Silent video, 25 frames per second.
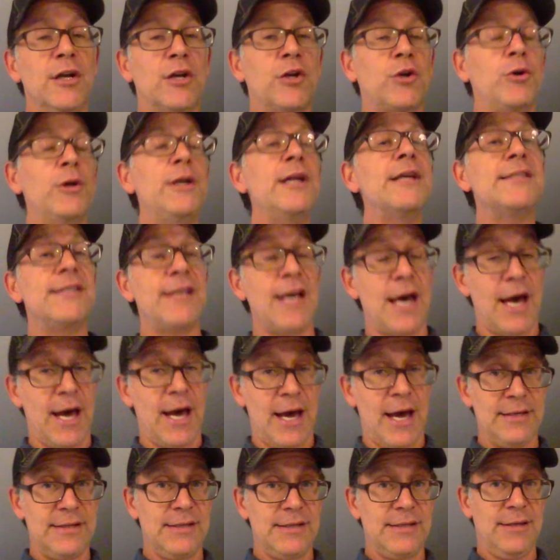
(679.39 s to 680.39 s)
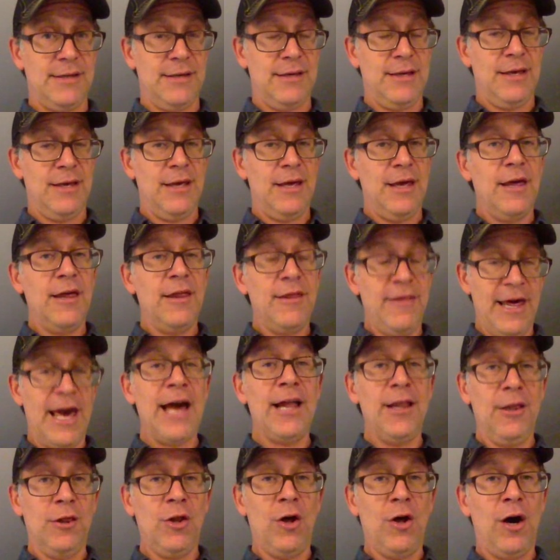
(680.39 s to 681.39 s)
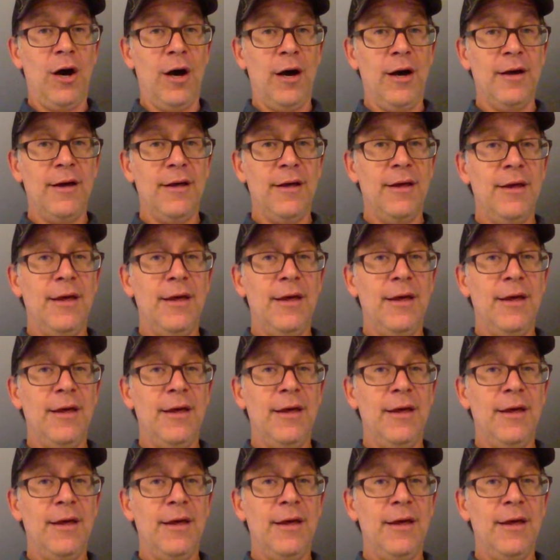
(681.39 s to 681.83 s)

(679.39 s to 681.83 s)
criticize that law.